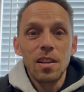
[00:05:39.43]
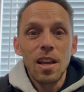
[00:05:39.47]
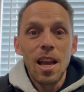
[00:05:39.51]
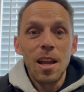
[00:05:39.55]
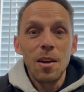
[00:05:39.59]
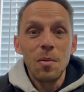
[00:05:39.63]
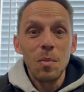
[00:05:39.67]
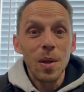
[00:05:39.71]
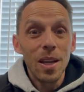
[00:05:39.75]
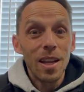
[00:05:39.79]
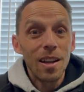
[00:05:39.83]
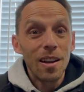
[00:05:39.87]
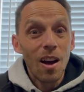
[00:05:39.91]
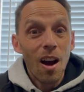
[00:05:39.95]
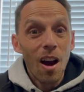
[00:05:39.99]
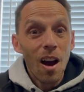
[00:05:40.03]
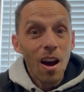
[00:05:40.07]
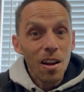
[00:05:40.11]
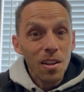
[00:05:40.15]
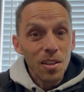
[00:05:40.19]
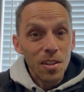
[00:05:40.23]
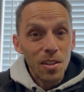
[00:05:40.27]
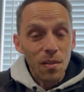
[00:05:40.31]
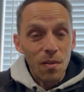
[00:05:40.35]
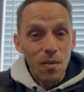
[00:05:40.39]
And
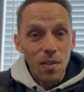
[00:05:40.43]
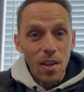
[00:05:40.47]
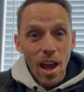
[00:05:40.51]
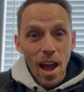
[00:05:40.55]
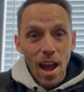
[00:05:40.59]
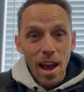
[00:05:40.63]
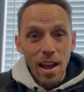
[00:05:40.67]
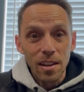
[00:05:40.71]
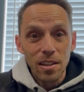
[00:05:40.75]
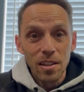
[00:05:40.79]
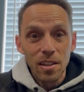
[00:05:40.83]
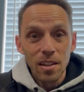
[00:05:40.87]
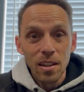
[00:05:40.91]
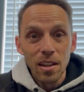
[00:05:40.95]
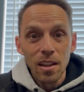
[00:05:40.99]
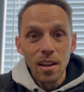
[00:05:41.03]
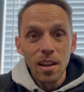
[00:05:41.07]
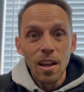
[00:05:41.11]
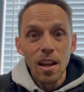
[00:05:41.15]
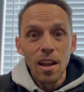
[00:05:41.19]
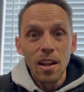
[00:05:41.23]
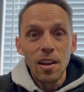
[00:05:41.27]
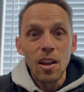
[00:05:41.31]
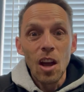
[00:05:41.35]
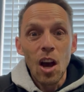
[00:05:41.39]
because of that,
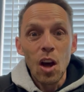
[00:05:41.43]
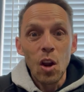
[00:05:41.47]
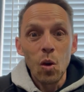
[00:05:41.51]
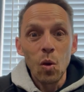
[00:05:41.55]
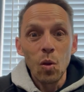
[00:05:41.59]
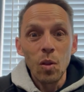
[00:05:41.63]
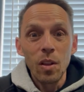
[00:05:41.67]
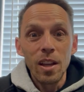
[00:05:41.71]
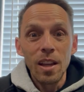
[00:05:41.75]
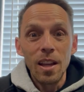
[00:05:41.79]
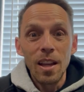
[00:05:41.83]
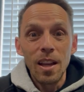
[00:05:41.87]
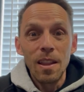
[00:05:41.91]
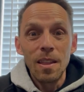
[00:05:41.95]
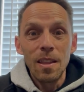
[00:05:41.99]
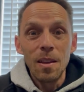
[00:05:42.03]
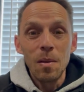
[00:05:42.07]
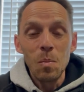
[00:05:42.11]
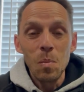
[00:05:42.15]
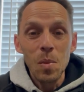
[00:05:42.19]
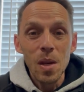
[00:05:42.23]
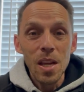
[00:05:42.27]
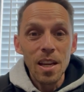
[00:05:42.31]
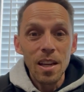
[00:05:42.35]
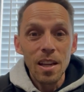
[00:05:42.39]
not only in the
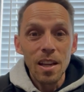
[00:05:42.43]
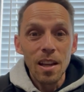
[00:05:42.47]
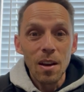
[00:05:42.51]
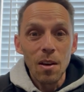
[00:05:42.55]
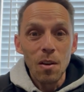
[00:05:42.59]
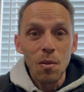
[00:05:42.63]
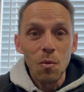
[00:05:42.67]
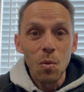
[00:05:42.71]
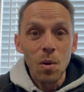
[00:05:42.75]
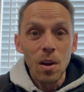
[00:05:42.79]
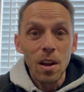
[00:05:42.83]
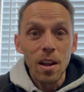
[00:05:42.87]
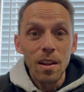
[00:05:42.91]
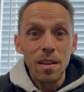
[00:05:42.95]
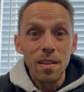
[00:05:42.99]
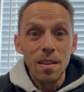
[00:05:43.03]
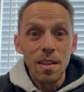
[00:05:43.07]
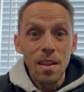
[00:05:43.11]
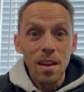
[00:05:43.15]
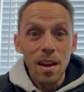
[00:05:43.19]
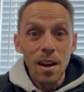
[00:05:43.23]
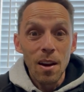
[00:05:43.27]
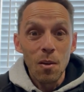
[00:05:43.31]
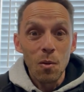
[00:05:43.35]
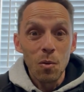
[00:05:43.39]
media
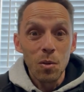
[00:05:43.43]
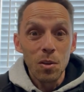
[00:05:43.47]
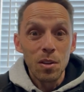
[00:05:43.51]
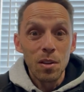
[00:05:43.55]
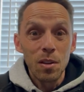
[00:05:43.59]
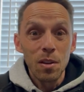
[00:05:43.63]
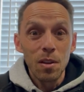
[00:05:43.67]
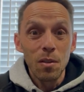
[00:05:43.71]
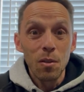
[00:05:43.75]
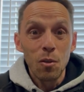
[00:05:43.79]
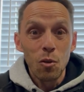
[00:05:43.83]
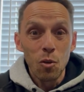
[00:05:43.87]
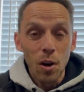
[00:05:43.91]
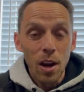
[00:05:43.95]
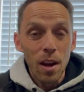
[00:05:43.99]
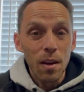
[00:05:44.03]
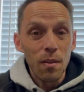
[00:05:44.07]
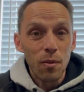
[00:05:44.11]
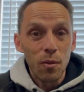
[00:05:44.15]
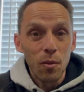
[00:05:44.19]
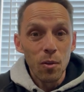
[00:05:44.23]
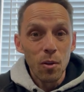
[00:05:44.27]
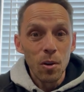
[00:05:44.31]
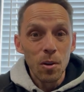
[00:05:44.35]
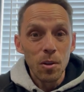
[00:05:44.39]
there was great
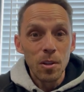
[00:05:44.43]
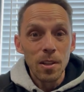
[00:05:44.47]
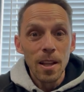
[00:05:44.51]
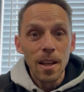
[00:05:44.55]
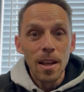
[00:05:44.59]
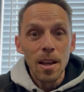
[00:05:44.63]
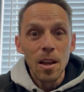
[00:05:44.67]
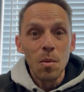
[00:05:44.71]
fruit,